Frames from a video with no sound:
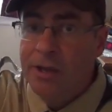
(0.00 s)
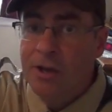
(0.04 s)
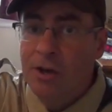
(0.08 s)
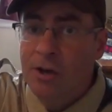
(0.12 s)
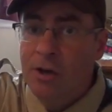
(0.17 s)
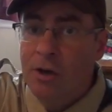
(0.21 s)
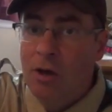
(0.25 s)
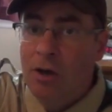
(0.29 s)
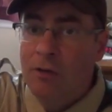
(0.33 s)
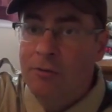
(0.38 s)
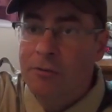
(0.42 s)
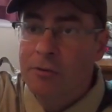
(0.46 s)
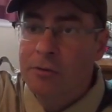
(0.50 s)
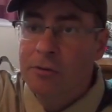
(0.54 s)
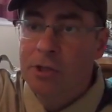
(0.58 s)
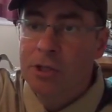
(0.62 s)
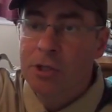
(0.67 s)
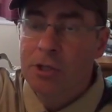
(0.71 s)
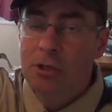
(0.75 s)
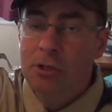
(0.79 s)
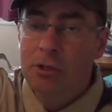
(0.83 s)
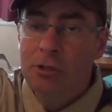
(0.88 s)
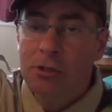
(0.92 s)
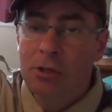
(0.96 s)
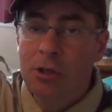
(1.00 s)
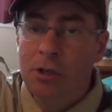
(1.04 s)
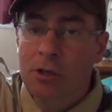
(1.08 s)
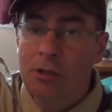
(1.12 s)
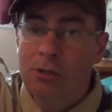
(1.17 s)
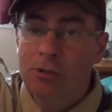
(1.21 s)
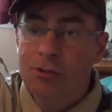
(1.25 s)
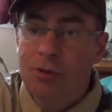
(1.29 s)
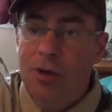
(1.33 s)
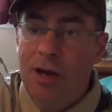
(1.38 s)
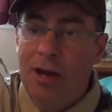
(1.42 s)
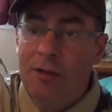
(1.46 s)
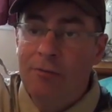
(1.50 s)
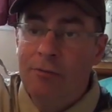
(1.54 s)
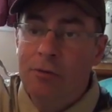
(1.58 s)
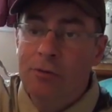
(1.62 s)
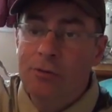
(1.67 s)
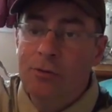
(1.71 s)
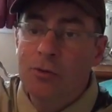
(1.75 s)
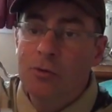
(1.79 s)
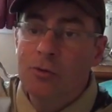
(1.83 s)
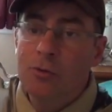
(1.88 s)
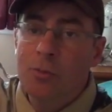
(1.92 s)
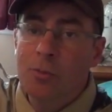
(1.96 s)
cut off a little
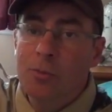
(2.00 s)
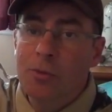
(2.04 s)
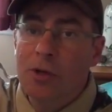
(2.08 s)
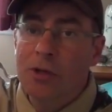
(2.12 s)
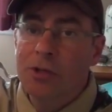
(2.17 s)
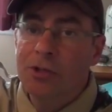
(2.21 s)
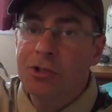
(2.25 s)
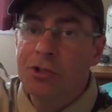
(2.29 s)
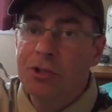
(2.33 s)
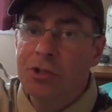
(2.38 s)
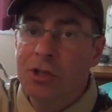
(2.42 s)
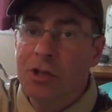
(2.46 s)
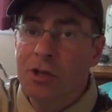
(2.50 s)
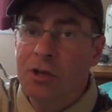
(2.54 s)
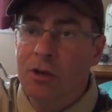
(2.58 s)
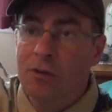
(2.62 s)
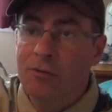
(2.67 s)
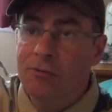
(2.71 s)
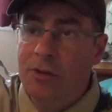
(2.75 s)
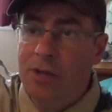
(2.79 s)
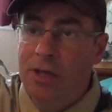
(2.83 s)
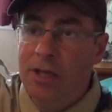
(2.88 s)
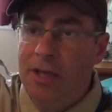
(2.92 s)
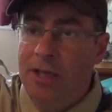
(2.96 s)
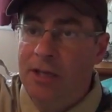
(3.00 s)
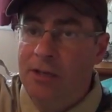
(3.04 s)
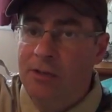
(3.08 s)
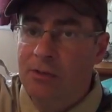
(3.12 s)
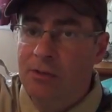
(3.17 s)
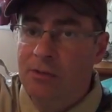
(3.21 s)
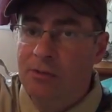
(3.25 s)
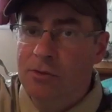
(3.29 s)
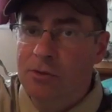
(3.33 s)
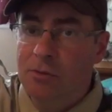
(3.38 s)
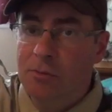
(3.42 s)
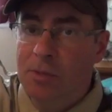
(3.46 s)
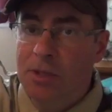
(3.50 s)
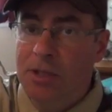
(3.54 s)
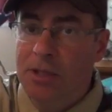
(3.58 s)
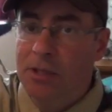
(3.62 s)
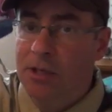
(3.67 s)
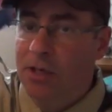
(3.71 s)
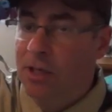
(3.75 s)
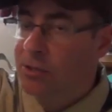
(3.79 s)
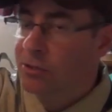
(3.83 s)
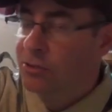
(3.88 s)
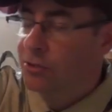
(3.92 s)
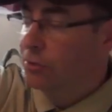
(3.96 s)
travel toothbrush, cut off the handles to make
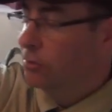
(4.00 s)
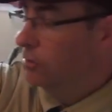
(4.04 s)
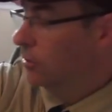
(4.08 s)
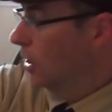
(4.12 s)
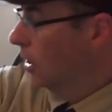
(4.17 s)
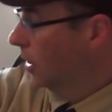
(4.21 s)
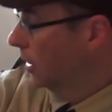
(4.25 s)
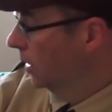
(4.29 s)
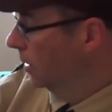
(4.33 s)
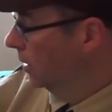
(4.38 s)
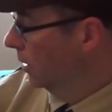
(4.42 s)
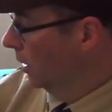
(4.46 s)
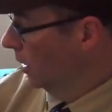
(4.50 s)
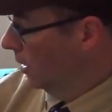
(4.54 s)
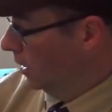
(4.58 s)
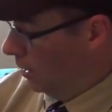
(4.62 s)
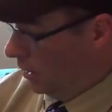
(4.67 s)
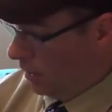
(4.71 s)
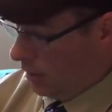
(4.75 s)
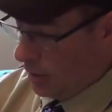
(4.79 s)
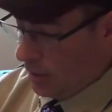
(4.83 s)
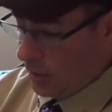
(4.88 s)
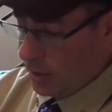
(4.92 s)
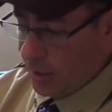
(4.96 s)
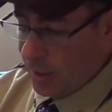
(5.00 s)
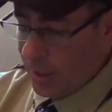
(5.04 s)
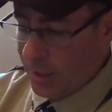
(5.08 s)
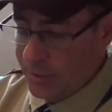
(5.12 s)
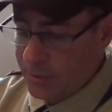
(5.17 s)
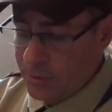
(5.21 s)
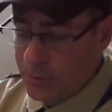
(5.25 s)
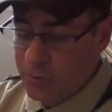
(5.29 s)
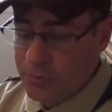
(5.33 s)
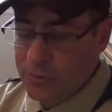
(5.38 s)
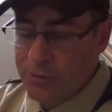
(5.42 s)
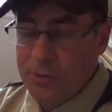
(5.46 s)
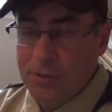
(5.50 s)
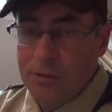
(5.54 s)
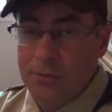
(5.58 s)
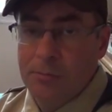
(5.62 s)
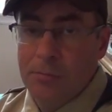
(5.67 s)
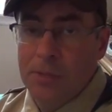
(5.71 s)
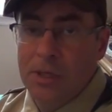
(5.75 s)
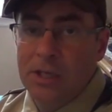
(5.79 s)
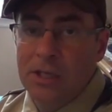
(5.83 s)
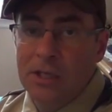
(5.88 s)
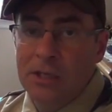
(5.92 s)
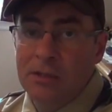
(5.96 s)
it extra light. I used a
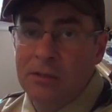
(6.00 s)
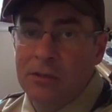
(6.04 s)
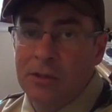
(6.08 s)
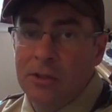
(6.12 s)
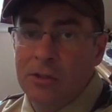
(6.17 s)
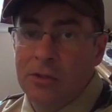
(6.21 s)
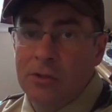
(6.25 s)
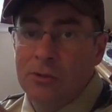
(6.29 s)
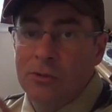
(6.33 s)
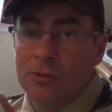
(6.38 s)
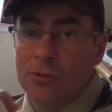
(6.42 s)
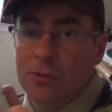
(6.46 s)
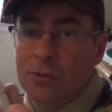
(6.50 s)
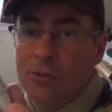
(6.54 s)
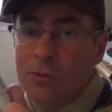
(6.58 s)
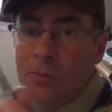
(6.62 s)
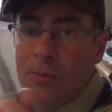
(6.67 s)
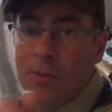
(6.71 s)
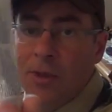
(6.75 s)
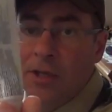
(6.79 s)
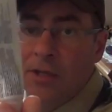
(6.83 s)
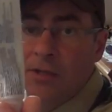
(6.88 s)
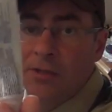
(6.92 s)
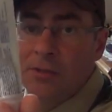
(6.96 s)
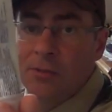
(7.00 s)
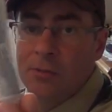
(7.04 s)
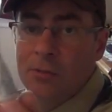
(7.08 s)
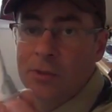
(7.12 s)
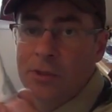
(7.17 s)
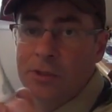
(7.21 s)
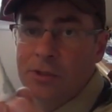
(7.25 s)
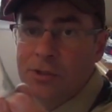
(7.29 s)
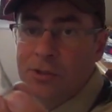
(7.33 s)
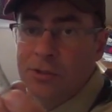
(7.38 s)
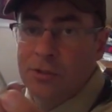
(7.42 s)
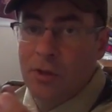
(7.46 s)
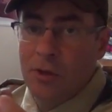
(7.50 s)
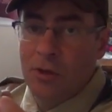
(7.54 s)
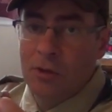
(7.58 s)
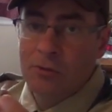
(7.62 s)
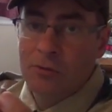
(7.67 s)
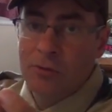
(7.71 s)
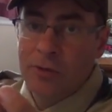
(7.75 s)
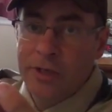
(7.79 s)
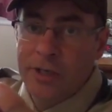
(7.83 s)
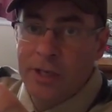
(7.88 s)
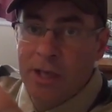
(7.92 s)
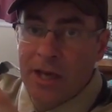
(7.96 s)
mini little toothpaste which
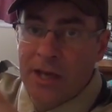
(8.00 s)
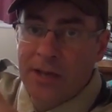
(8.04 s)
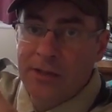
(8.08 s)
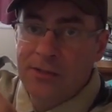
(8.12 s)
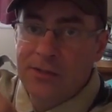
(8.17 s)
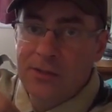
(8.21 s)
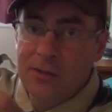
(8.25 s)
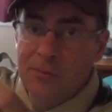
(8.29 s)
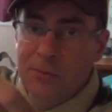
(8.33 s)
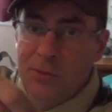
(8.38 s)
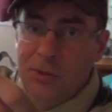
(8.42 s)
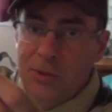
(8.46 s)
already had some